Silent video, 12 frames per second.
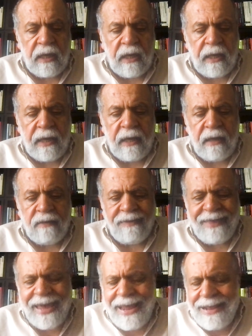
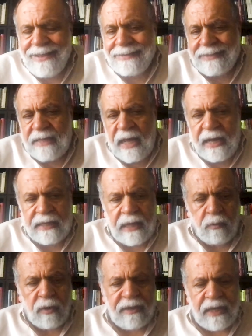They decide,
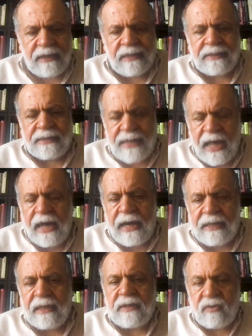and what they
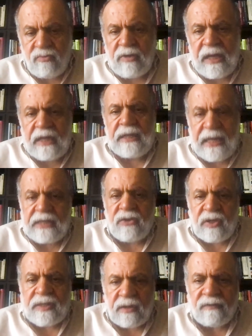decide is really the
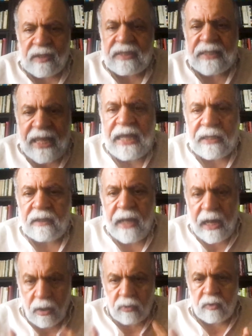interest of the state,
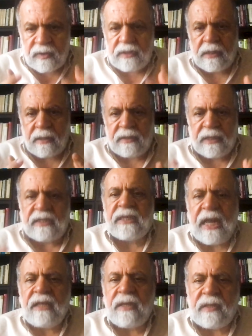how to
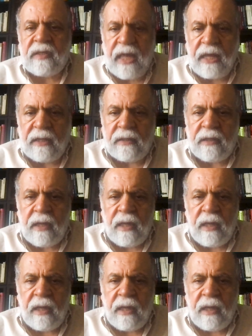sustain the state.